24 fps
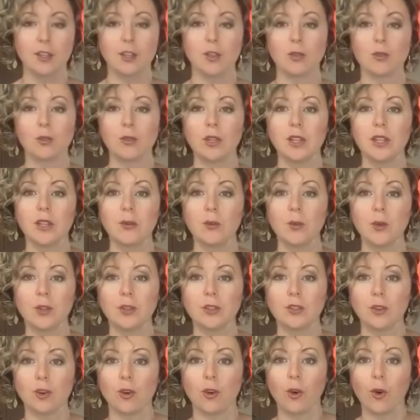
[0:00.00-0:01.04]
You really
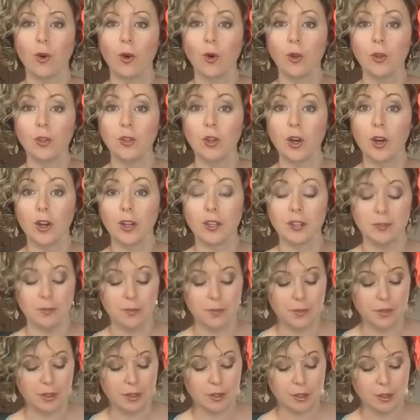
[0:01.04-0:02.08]
want to hold on
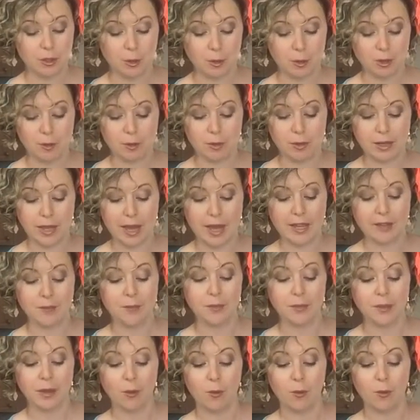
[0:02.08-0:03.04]
to the blade.